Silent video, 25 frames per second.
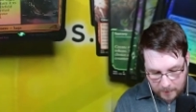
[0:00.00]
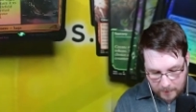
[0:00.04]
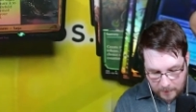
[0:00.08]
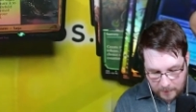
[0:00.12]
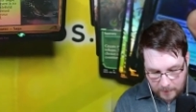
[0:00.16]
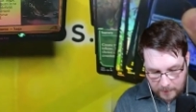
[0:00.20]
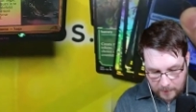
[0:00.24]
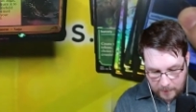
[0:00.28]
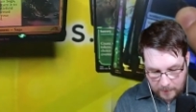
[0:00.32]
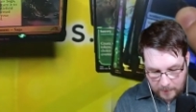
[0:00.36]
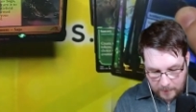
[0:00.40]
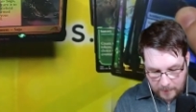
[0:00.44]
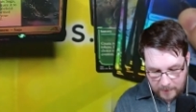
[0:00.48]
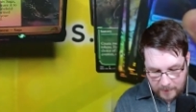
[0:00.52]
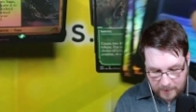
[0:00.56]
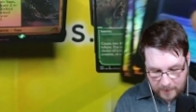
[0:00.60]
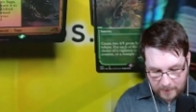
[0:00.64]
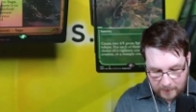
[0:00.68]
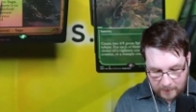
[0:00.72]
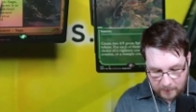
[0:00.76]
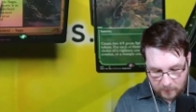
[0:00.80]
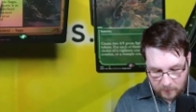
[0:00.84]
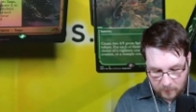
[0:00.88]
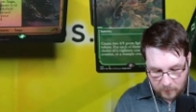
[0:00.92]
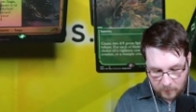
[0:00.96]
and
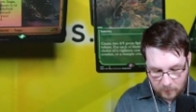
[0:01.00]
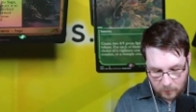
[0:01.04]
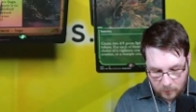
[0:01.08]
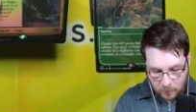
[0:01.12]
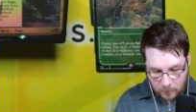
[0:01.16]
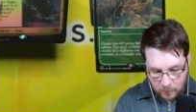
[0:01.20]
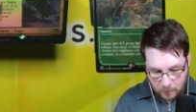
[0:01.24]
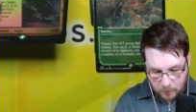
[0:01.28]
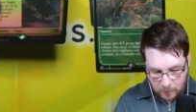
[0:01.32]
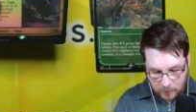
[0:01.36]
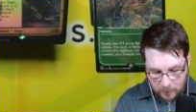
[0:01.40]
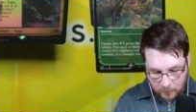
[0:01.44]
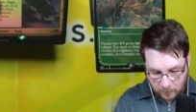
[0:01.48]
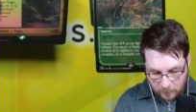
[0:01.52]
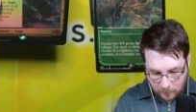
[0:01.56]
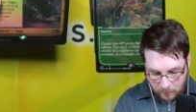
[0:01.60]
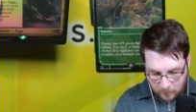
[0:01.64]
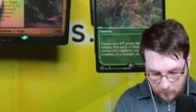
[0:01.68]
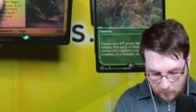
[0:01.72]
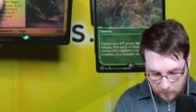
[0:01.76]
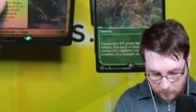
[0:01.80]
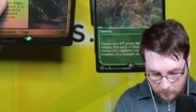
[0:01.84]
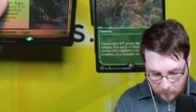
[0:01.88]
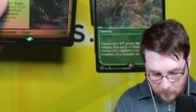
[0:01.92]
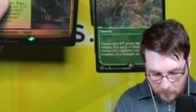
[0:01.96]
Hidetsugu
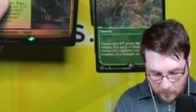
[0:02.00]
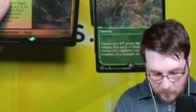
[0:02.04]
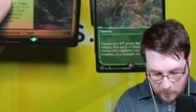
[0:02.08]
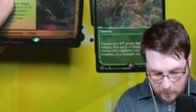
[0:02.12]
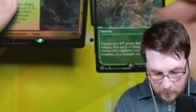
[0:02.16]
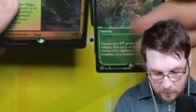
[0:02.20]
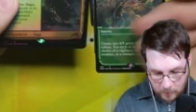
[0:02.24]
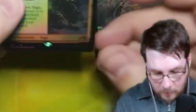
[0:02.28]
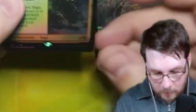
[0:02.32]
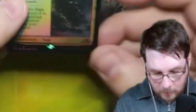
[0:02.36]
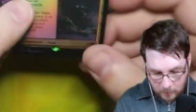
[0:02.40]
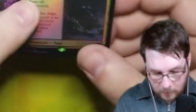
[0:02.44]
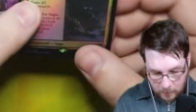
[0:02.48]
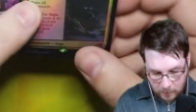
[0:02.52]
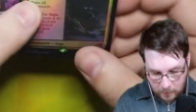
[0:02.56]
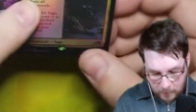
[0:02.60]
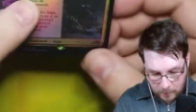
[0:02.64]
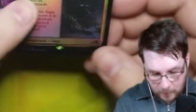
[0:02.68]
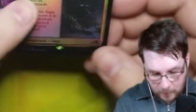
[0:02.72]
Consumes All.